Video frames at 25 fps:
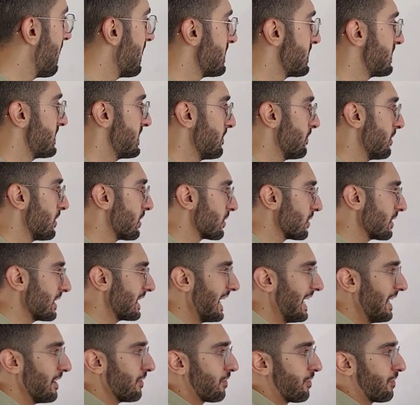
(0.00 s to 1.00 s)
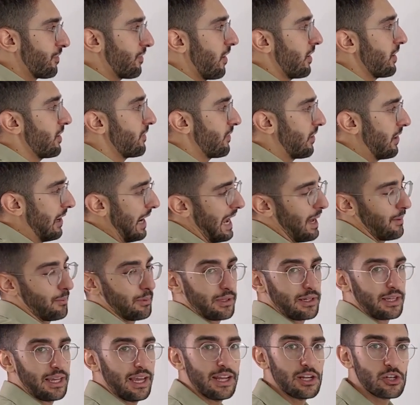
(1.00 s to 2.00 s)
then similarly, in front of our
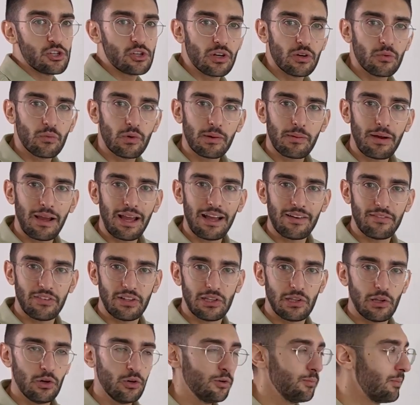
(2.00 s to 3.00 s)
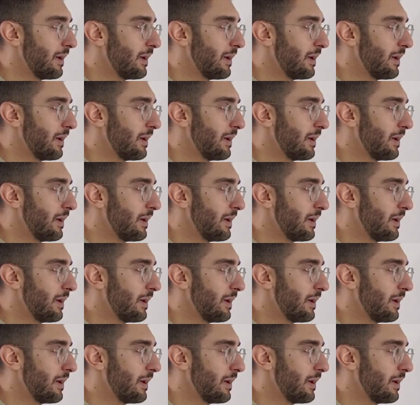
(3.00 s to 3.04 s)
application, we might have a load